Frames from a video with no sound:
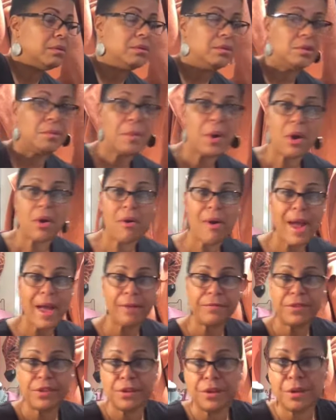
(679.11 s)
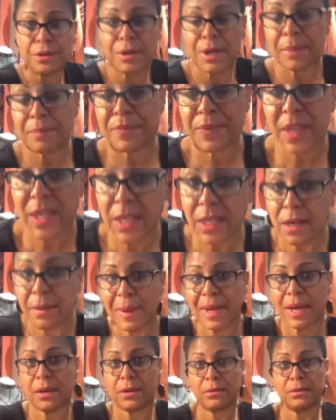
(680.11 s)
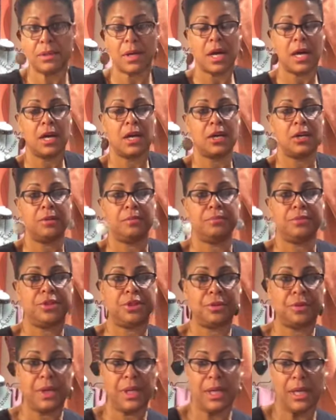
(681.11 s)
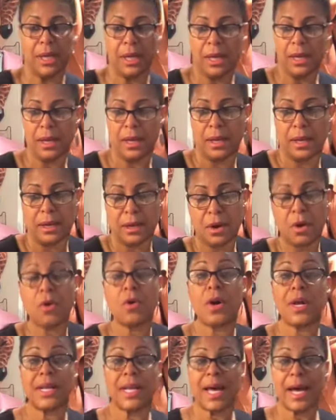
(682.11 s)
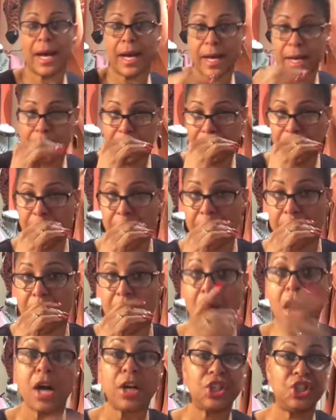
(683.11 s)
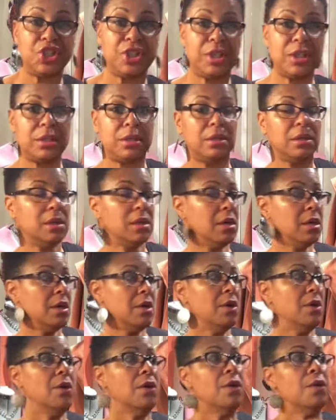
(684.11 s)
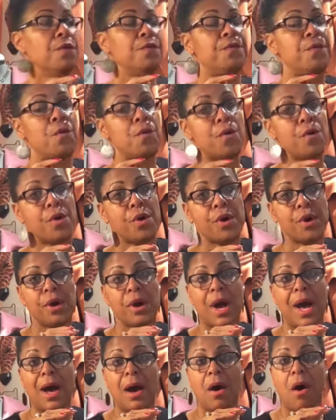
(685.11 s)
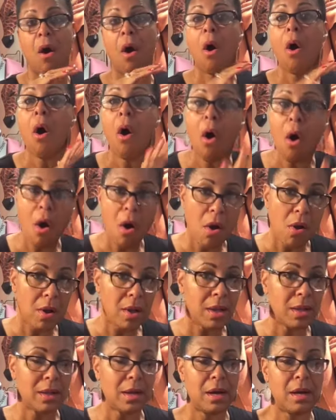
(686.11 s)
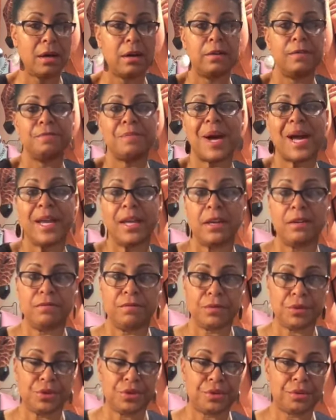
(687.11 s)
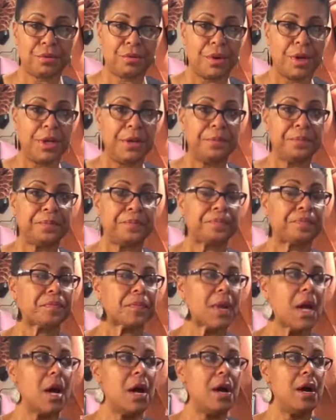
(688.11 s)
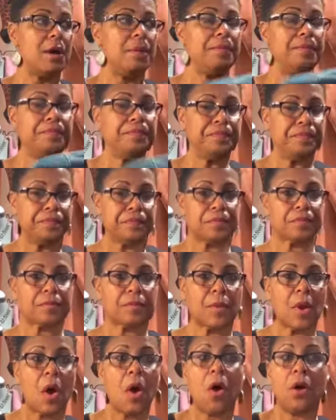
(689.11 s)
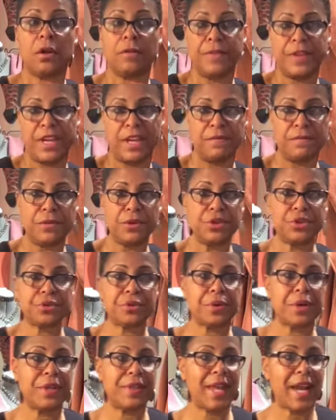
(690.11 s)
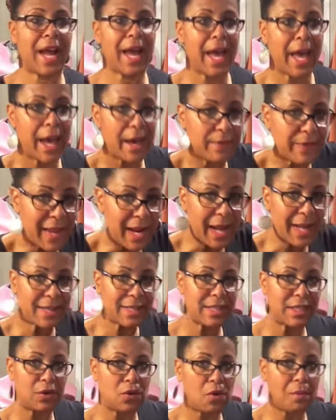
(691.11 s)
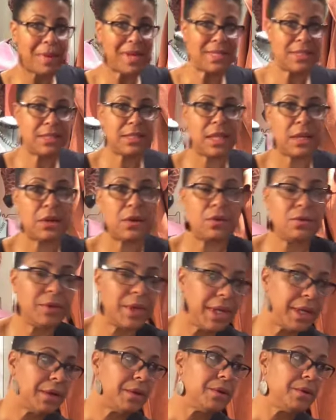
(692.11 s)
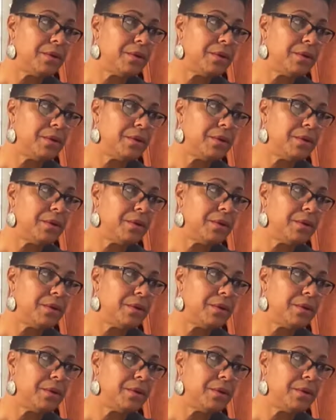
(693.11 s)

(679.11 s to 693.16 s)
tomorrow afternoon, I'm thinking about um, doing an online uh, auction for all of my inventory, um, all of the inventory that I had that I did on my single needle.